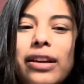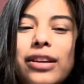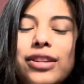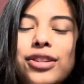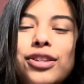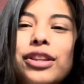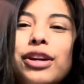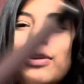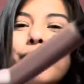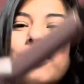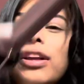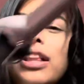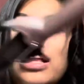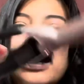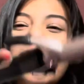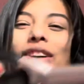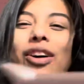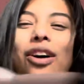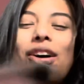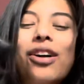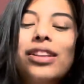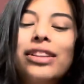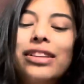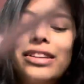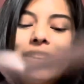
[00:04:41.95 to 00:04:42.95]
So they were like
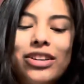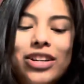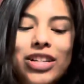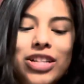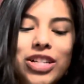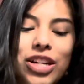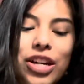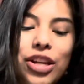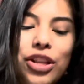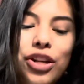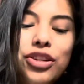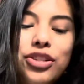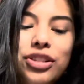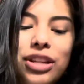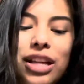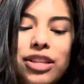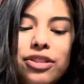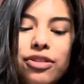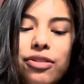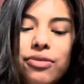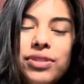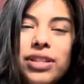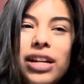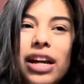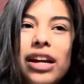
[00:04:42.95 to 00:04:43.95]
all near each other. So that's why it
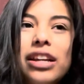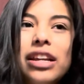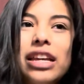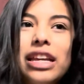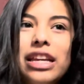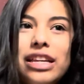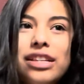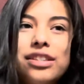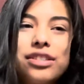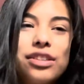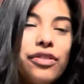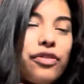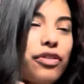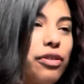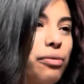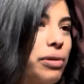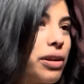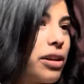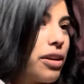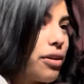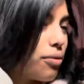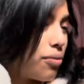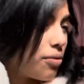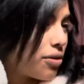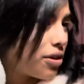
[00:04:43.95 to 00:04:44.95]
was kind of easier for me
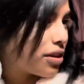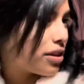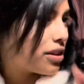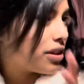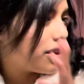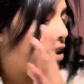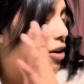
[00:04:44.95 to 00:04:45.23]
to work